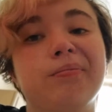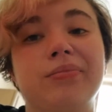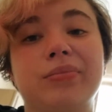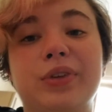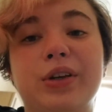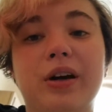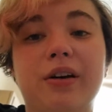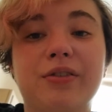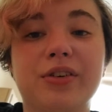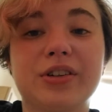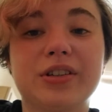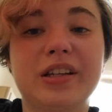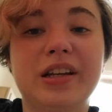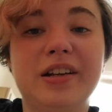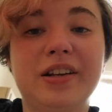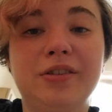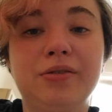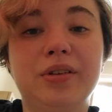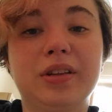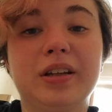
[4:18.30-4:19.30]

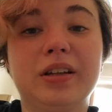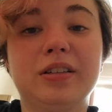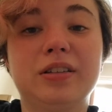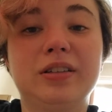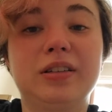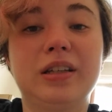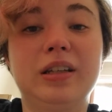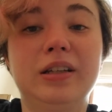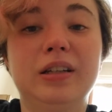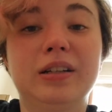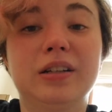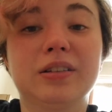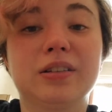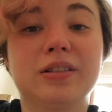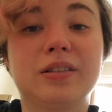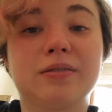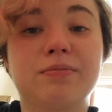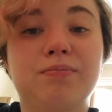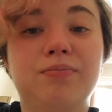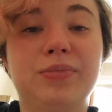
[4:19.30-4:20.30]
conversation with us. He
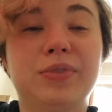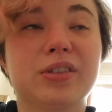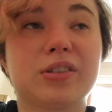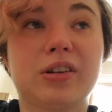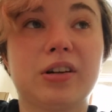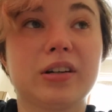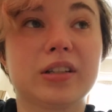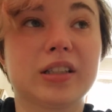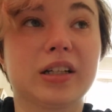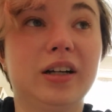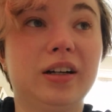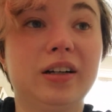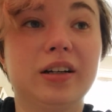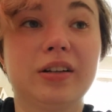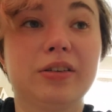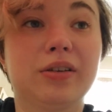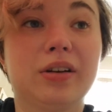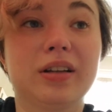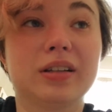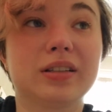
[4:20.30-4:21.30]
just started talking
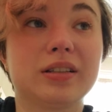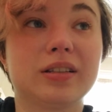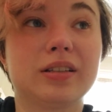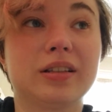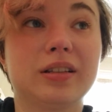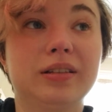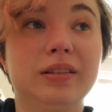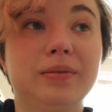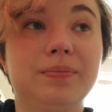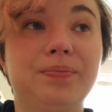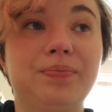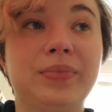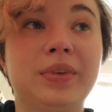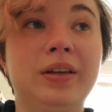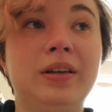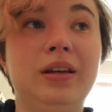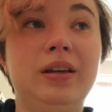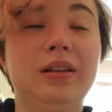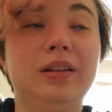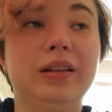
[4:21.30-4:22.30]
to us.
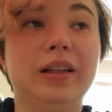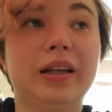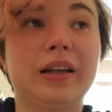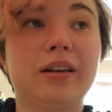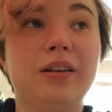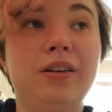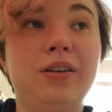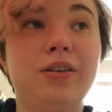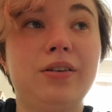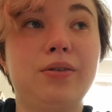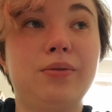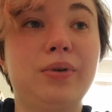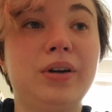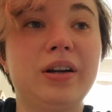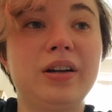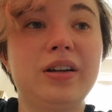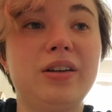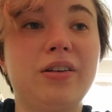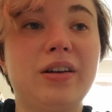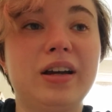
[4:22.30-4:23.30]
Like, oh,
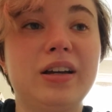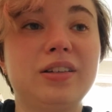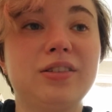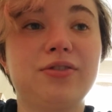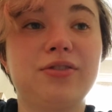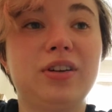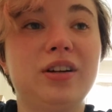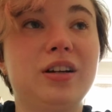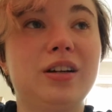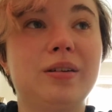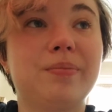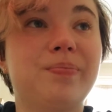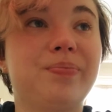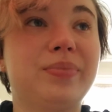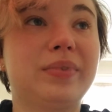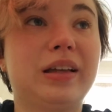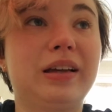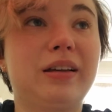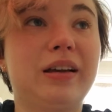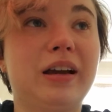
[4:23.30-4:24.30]
where are you guys from?
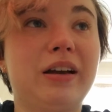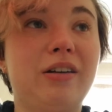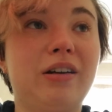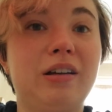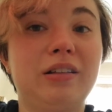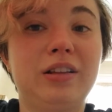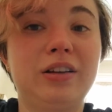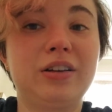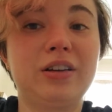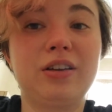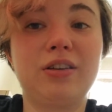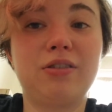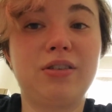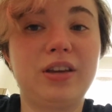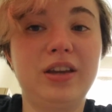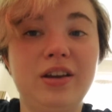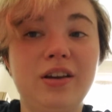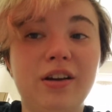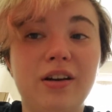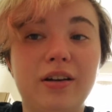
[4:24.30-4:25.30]
Like, how long are you
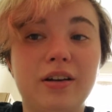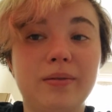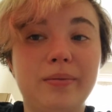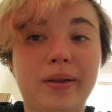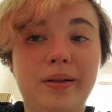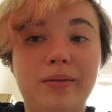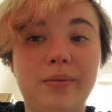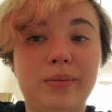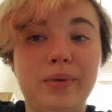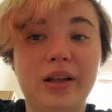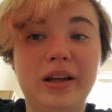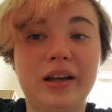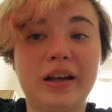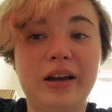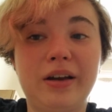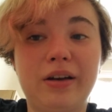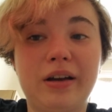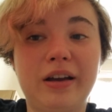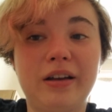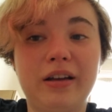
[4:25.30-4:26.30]
here? Blah, blah,
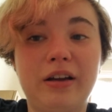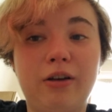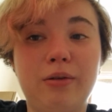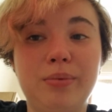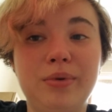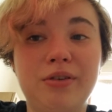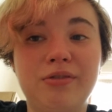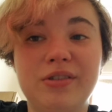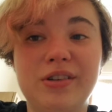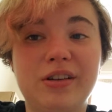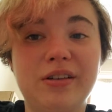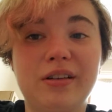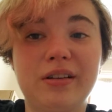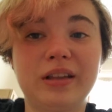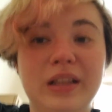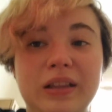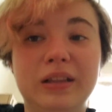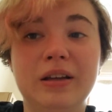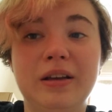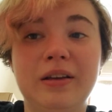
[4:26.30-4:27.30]
blah.
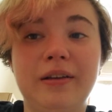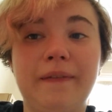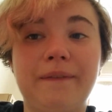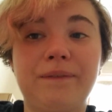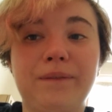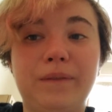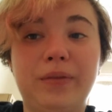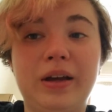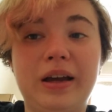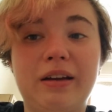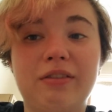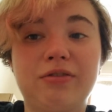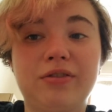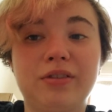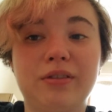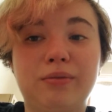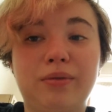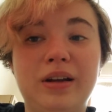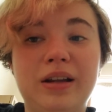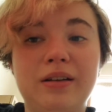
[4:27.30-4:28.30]
And
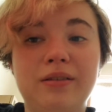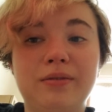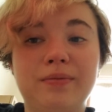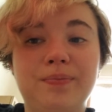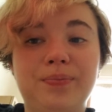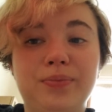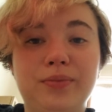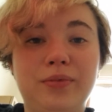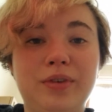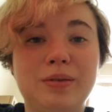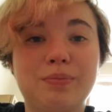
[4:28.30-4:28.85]
after when we